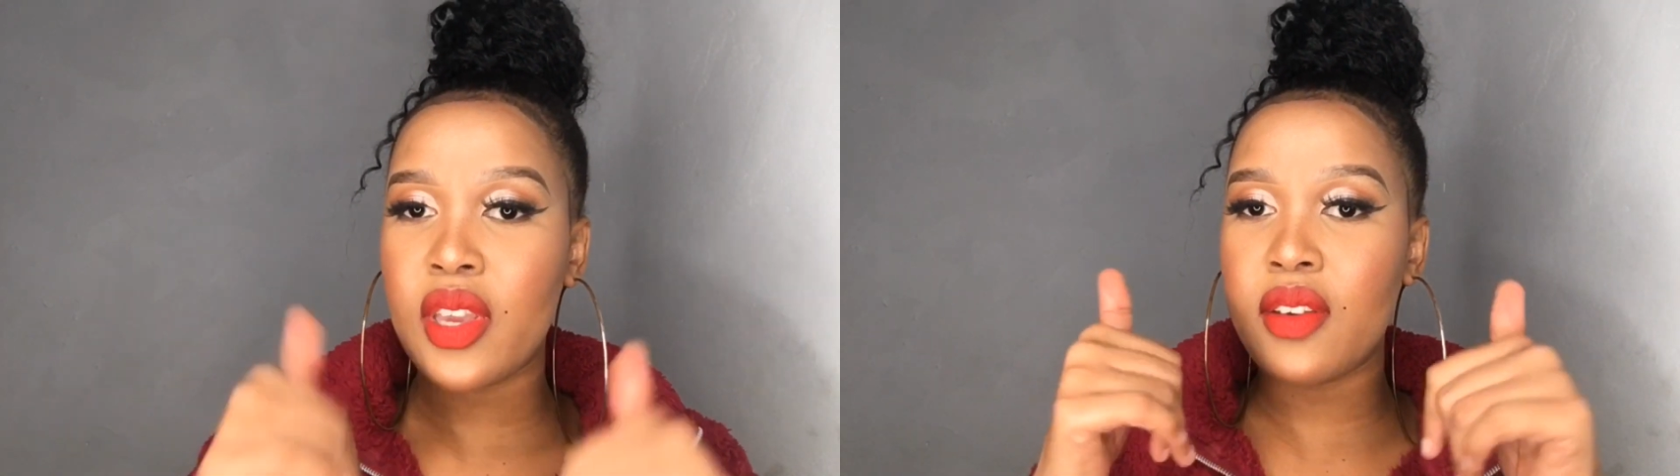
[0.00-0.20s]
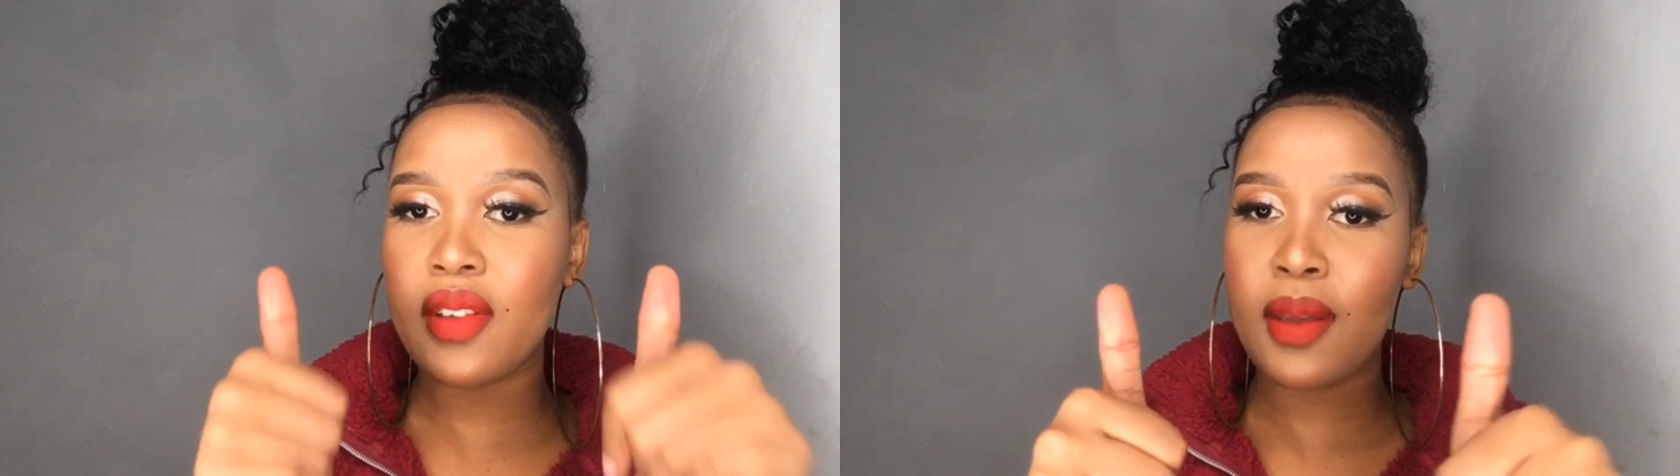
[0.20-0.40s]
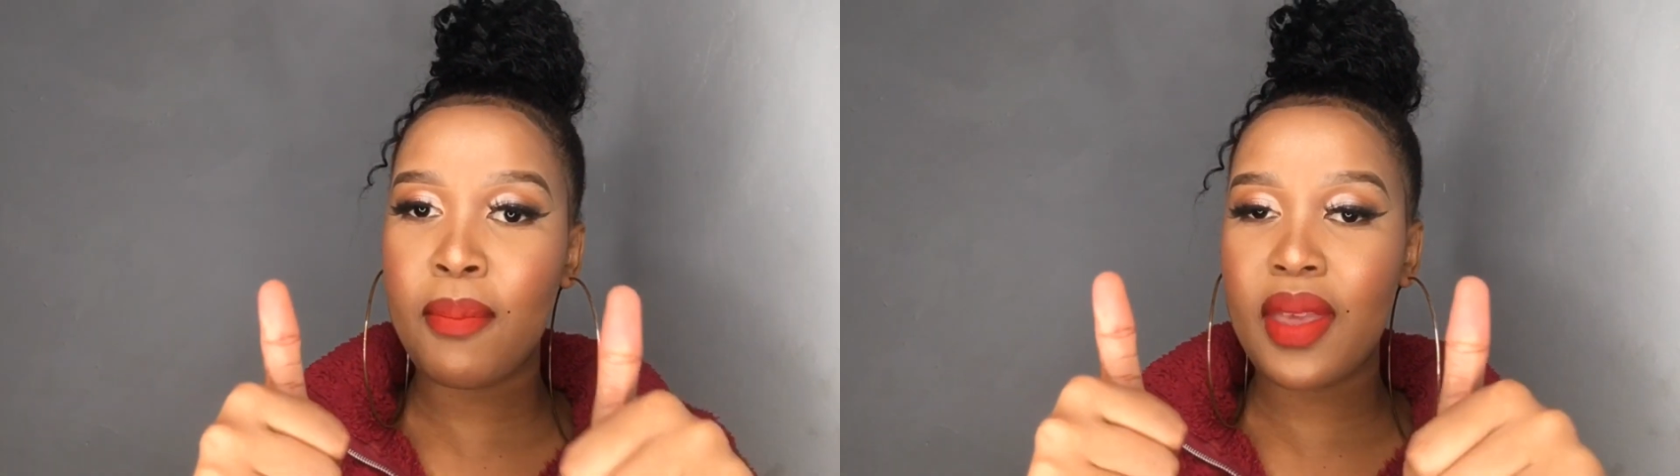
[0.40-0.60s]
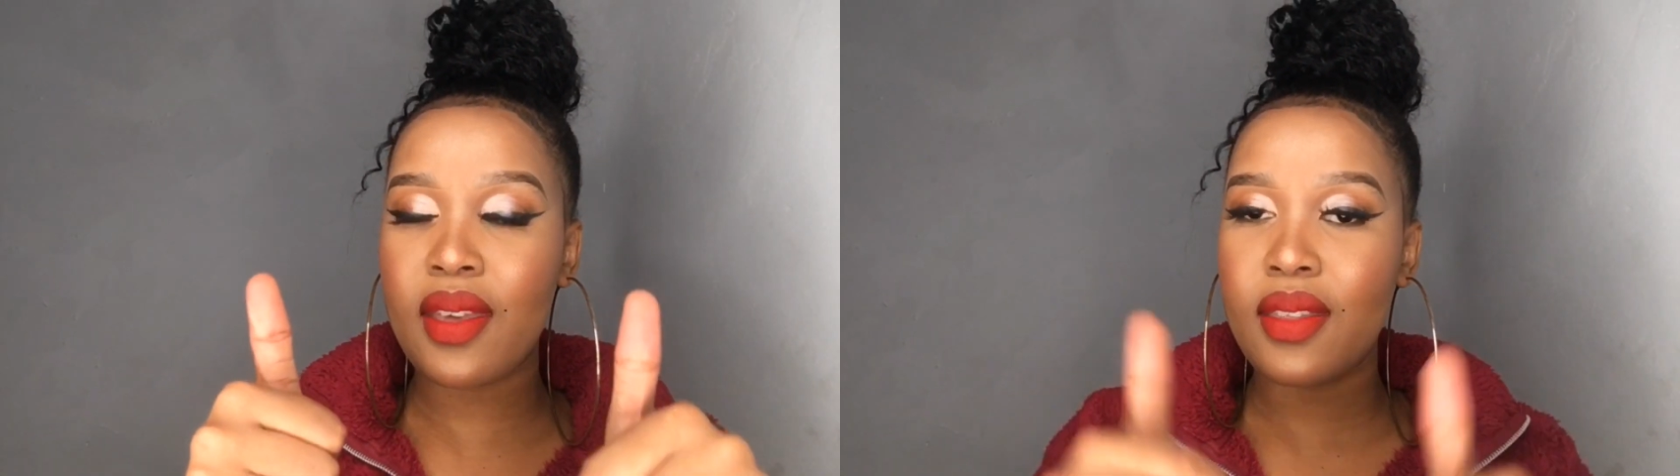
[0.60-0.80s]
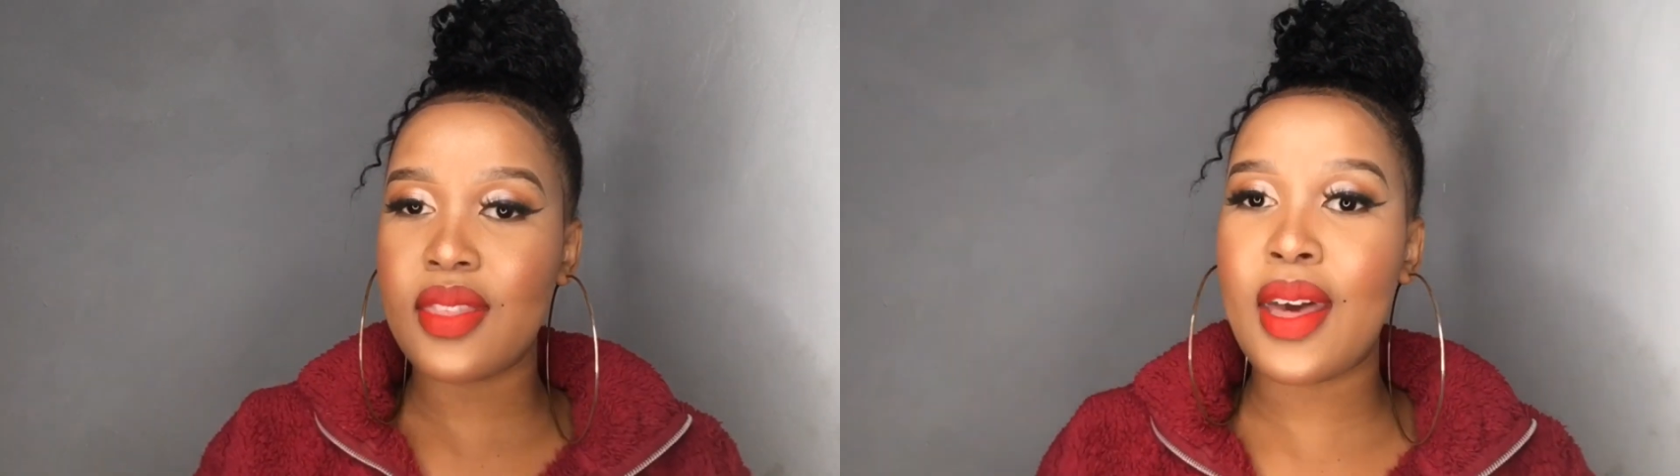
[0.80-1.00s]
give it a big
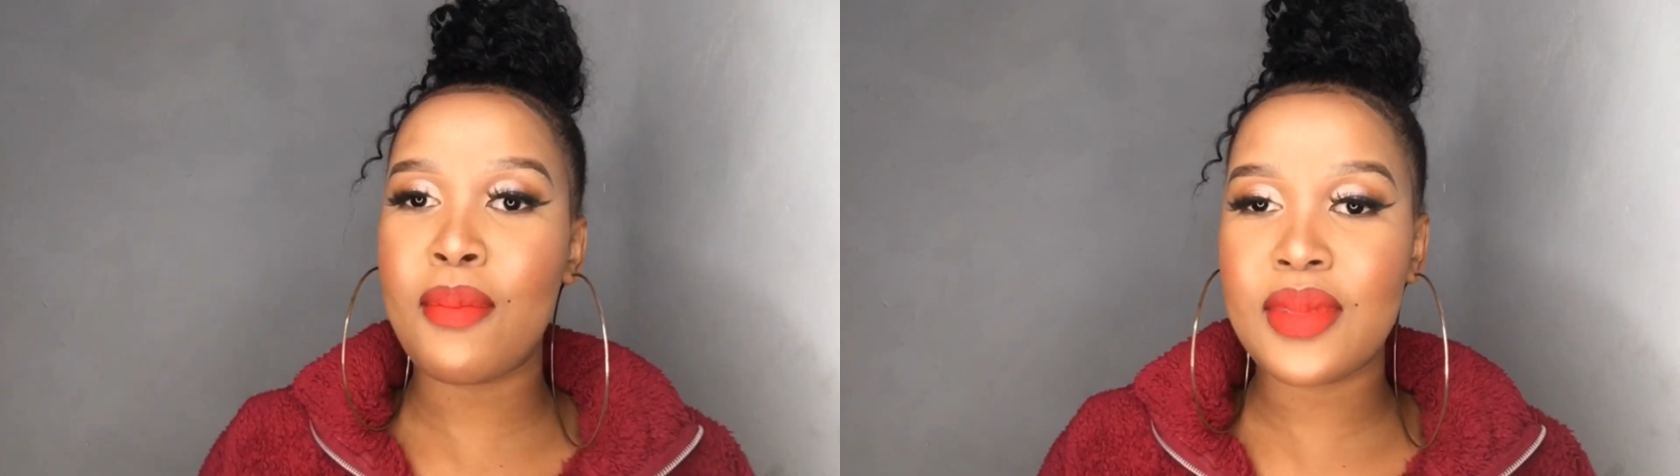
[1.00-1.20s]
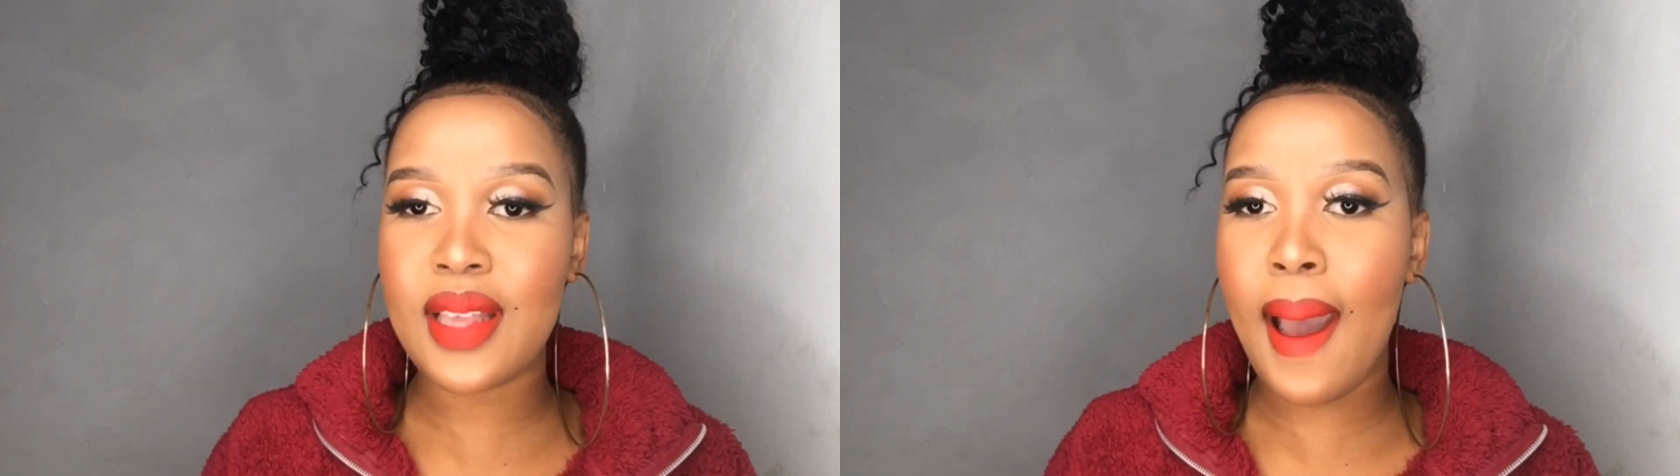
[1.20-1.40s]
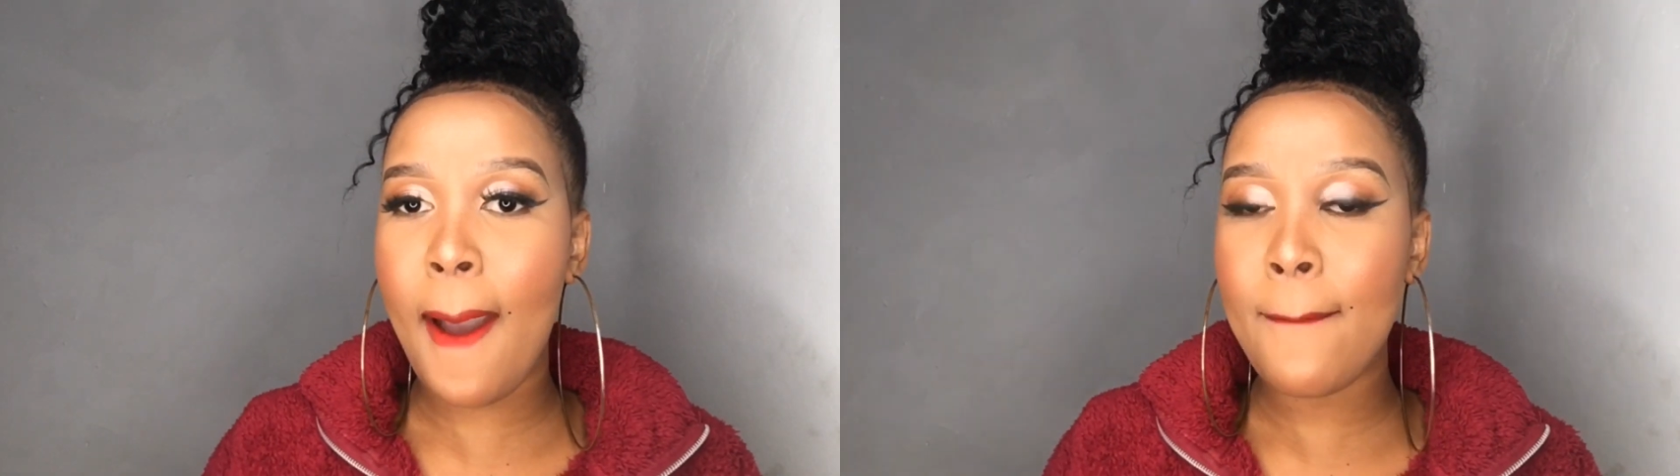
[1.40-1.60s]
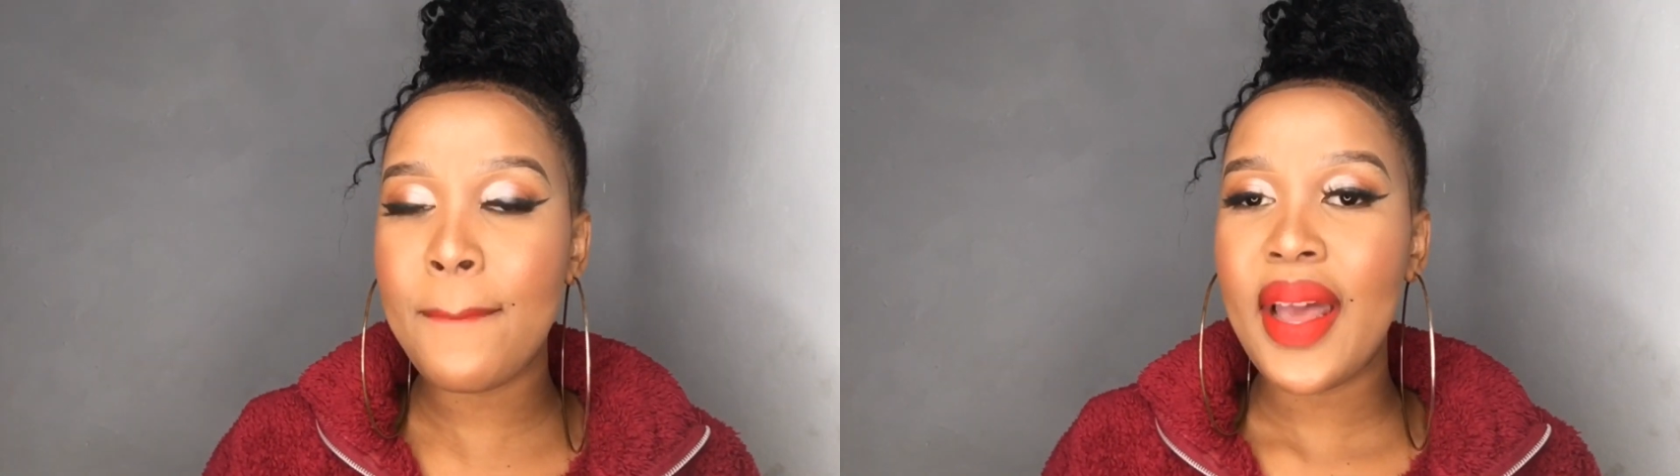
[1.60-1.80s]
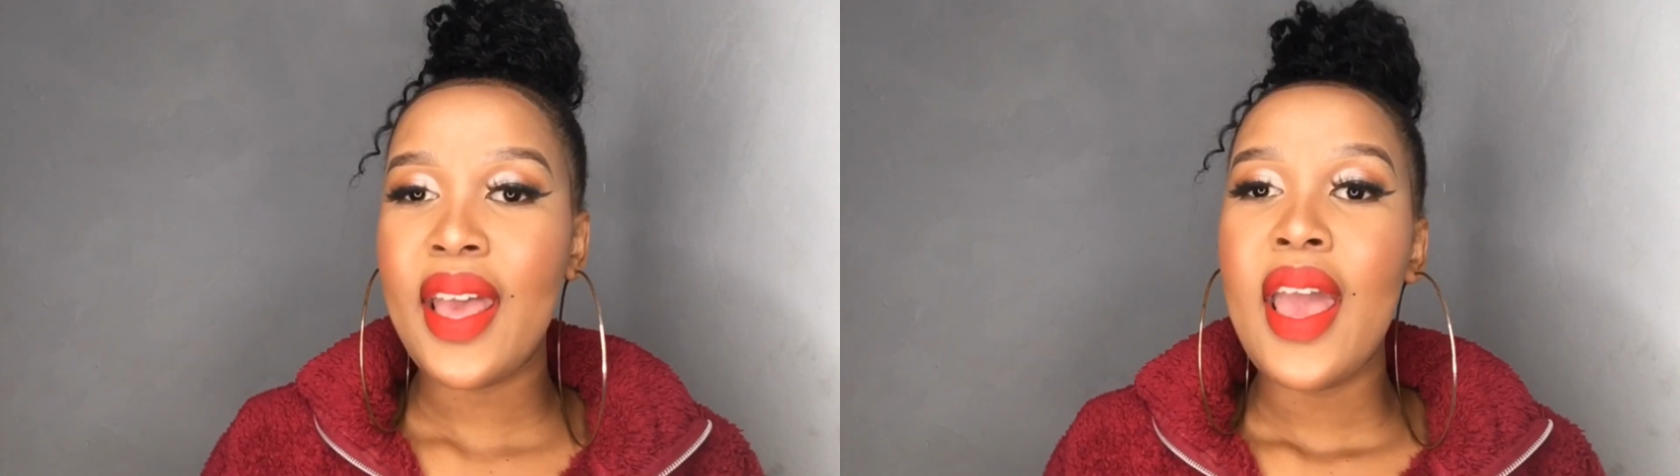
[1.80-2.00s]
thumbs up,